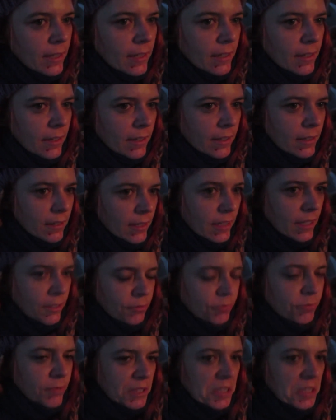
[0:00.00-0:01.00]

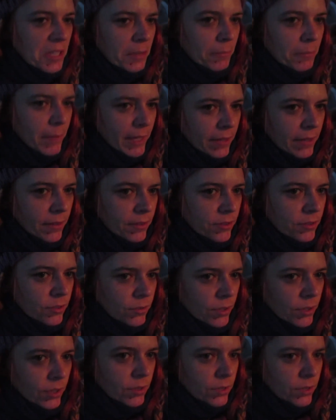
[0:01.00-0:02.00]
if we can make this
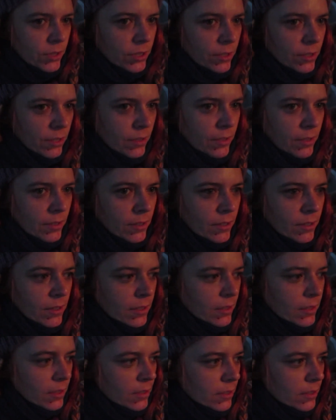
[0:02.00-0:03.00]
road.
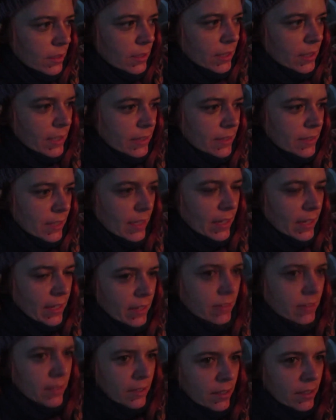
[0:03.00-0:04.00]
Come
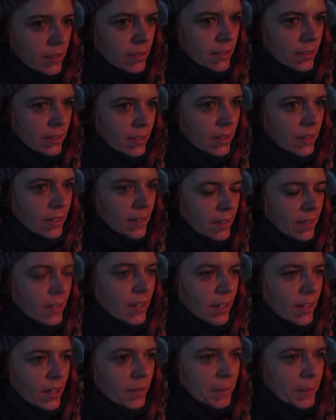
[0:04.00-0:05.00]
on, little car.
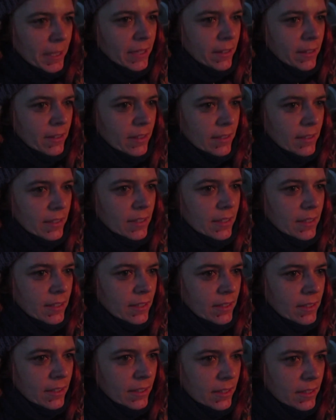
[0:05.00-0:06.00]
Oh my god.
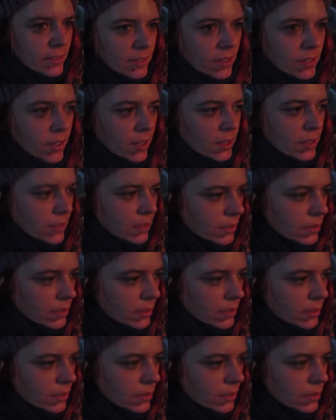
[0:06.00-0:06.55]
Is it on?